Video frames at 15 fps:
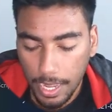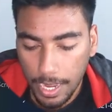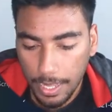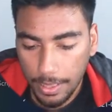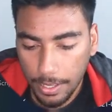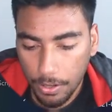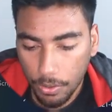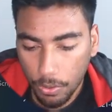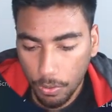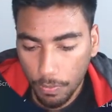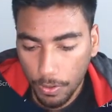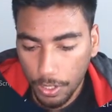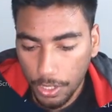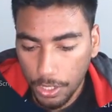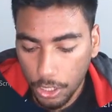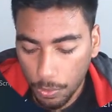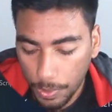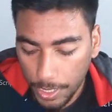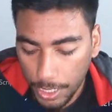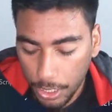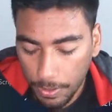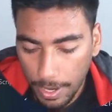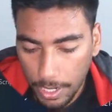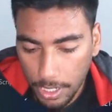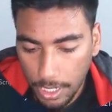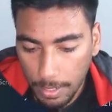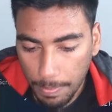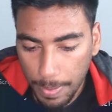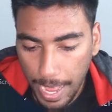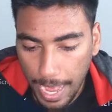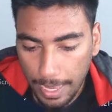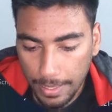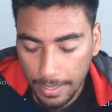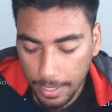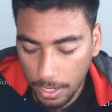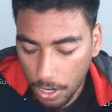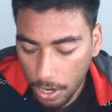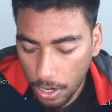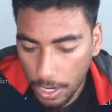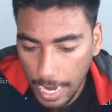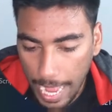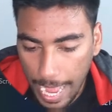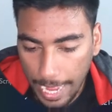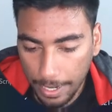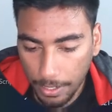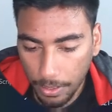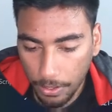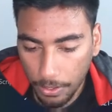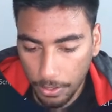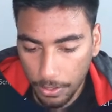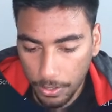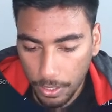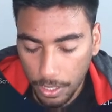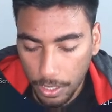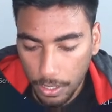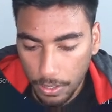And then over here, we need to actually pass in our handlers.